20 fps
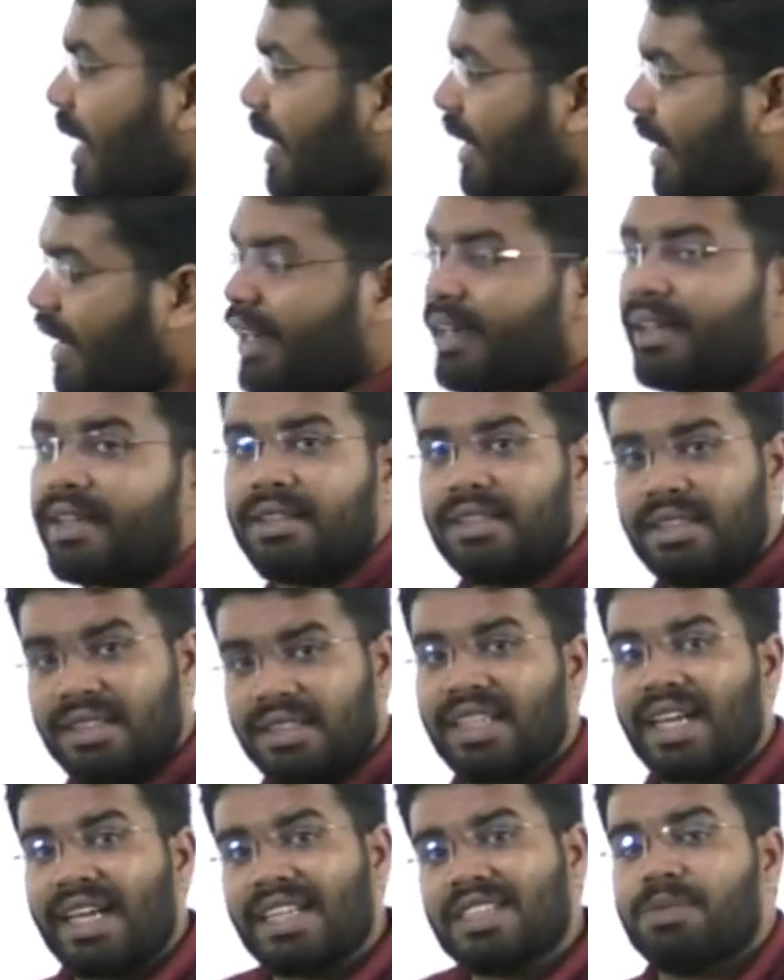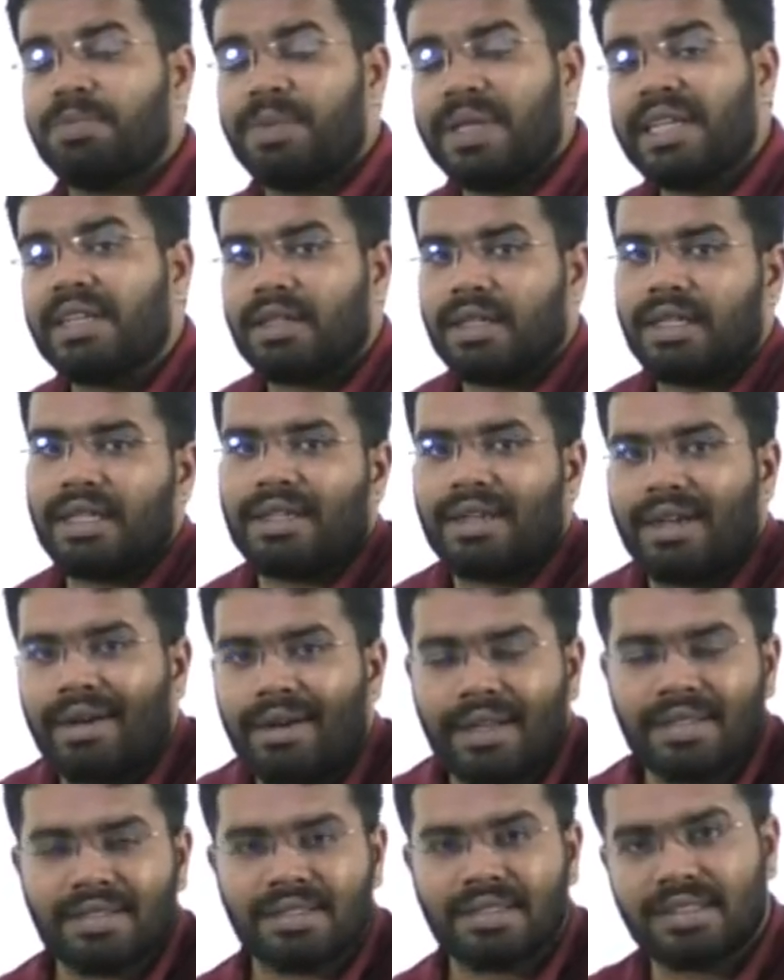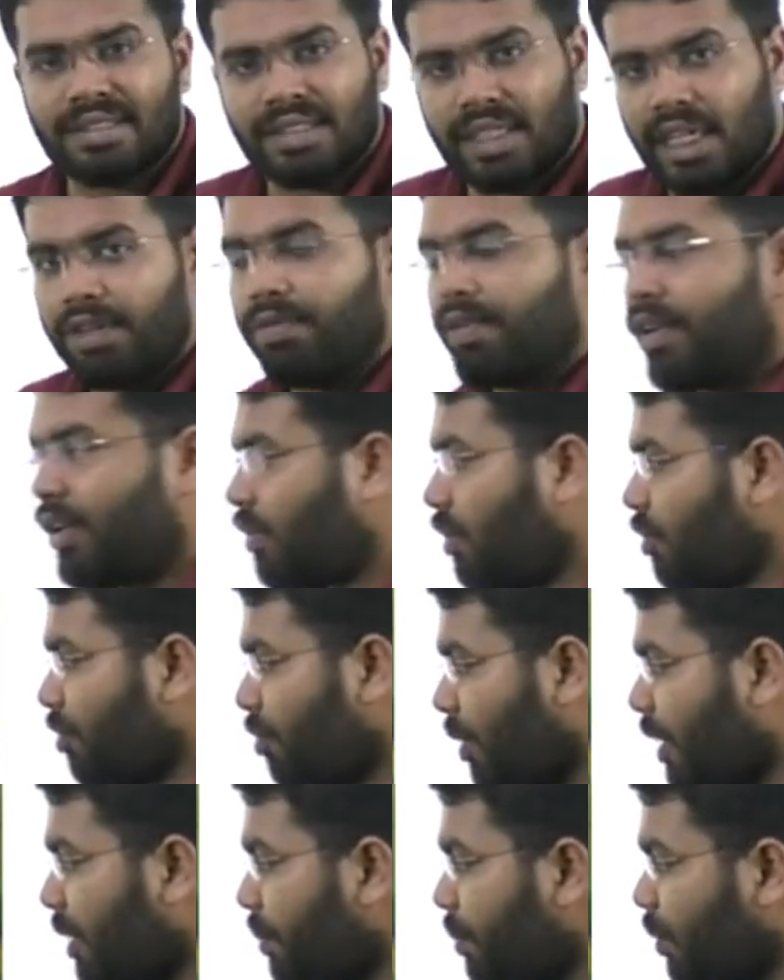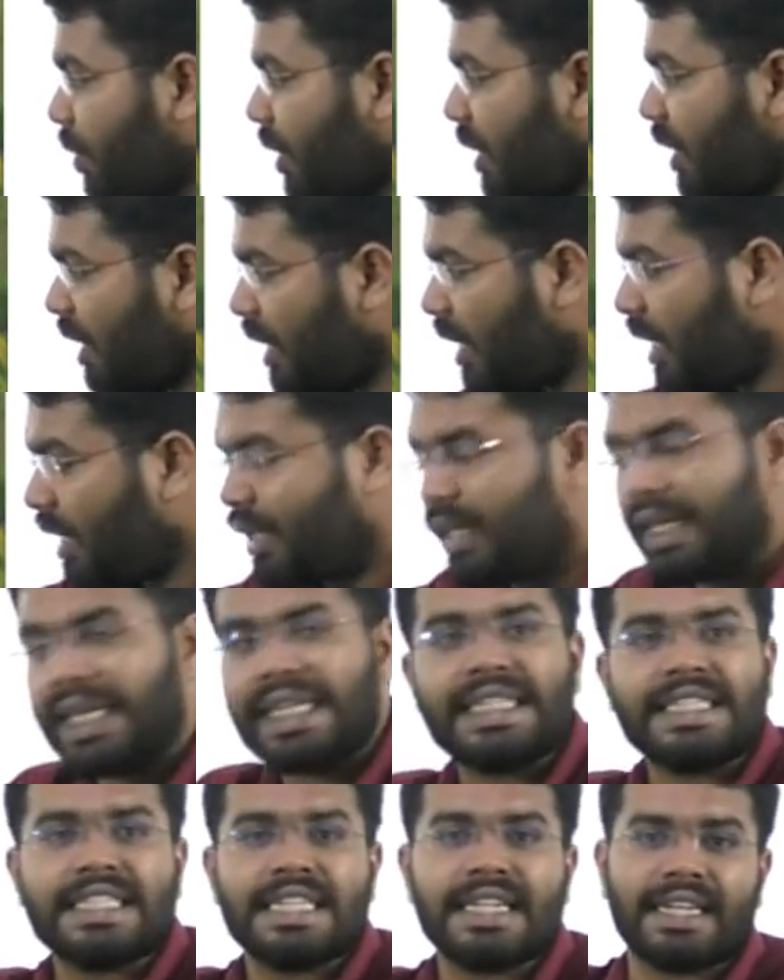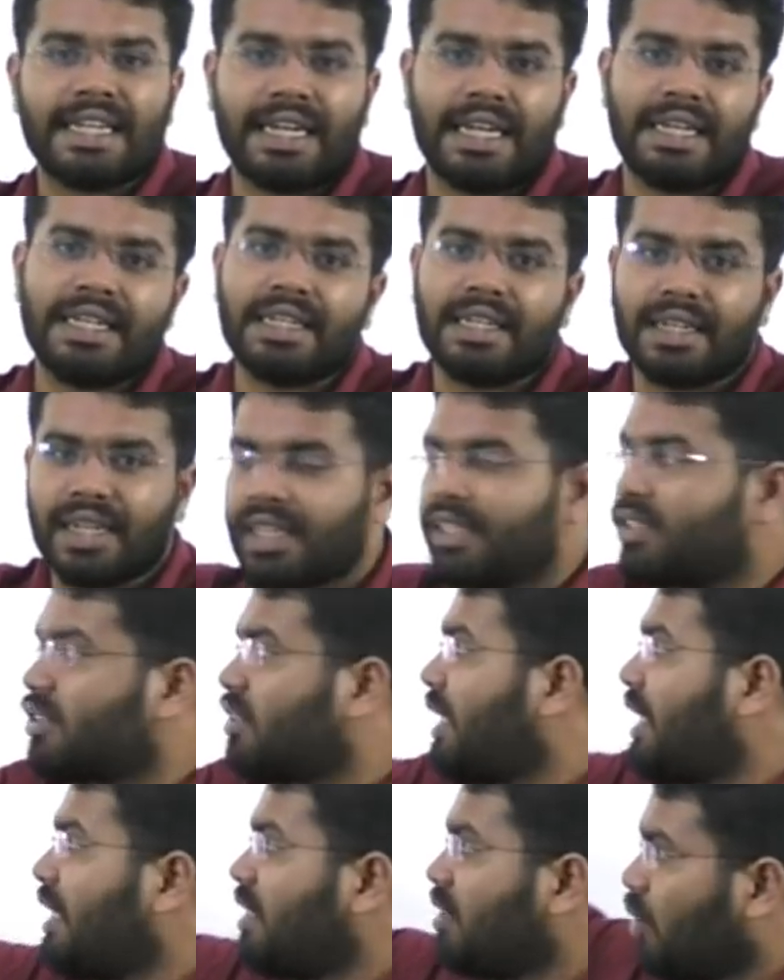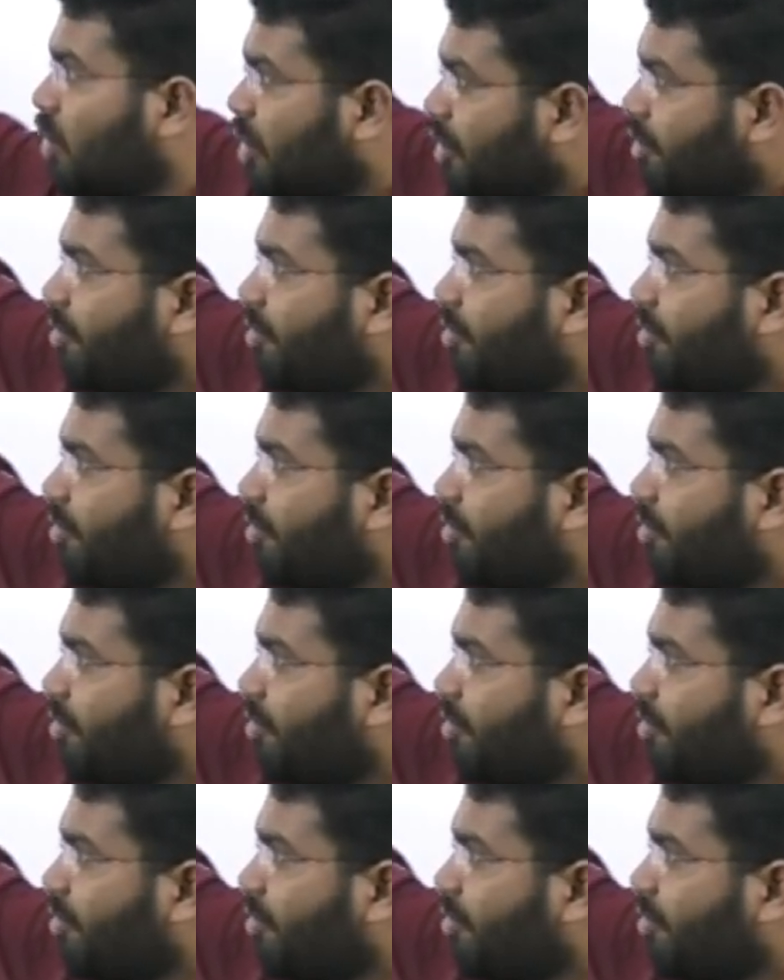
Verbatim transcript: And this has been declared as the state flower of Manipur in 1989. So that is all the